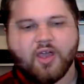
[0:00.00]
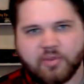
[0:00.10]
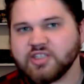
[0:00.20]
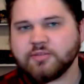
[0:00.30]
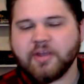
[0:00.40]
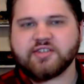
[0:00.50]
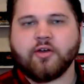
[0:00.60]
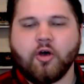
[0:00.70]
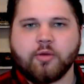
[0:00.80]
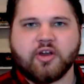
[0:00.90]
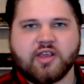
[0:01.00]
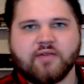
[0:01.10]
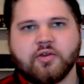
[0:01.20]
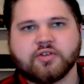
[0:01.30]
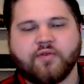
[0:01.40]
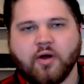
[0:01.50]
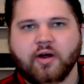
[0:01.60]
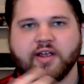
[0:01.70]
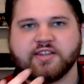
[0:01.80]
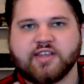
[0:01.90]
But this is basically all I'm going to give you as
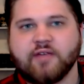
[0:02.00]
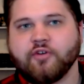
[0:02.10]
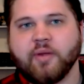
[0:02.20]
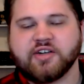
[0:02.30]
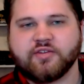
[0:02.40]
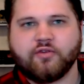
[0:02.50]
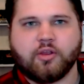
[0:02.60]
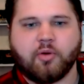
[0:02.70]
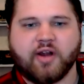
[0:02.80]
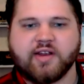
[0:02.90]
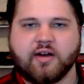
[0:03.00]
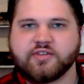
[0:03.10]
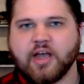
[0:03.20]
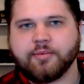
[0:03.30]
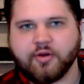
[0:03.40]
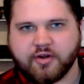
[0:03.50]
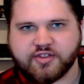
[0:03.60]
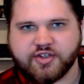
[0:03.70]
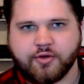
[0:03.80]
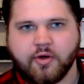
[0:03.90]
far as information for the breakdown of top
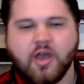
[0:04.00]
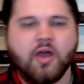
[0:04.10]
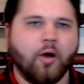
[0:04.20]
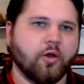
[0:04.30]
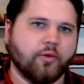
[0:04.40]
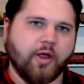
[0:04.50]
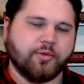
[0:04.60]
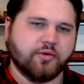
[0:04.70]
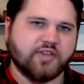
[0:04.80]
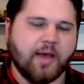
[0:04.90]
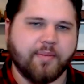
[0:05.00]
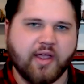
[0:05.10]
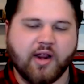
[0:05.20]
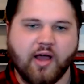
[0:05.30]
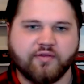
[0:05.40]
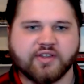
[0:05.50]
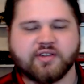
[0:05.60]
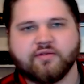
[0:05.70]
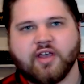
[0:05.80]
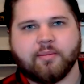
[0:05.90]
32 all the way up through top 8 of this
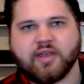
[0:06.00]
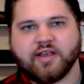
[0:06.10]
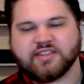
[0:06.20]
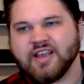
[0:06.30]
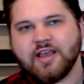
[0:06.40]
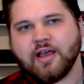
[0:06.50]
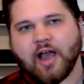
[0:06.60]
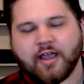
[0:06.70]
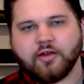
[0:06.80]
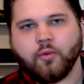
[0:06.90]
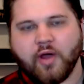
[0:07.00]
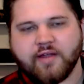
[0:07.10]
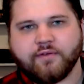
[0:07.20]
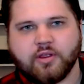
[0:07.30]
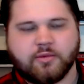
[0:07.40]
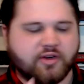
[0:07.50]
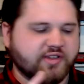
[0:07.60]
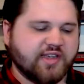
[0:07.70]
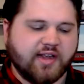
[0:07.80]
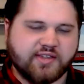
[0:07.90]
event because I could wait for them to
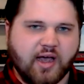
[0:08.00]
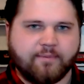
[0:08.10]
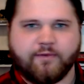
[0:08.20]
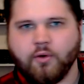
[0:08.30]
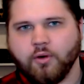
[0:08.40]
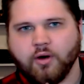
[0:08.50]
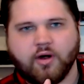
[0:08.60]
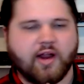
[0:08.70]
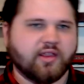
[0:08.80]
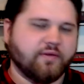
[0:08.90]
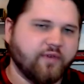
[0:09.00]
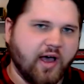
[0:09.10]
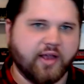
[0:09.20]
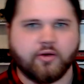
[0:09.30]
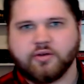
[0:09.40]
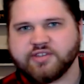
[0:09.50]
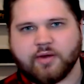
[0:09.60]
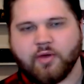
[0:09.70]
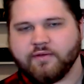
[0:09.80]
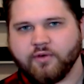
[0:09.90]
decide top four and the finals
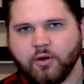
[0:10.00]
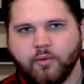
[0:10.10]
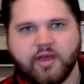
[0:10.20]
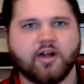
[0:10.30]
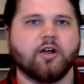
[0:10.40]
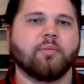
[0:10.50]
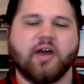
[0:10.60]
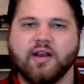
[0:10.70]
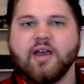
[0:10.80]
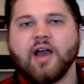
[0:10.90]
and wait for a winner, but